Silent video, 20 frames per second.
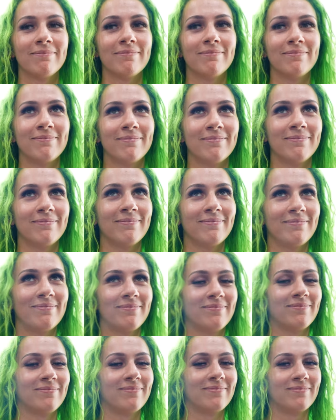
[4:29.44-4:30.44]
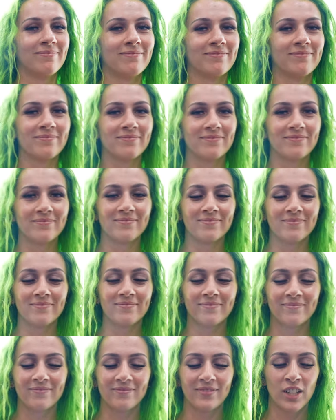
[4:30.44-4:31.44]
But you're not black.
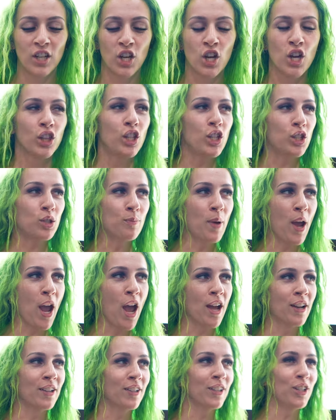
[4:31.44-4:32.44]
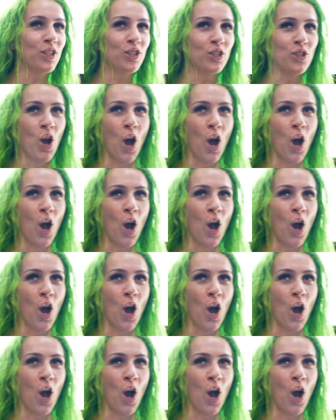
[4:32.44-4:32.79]
This man. Is not, not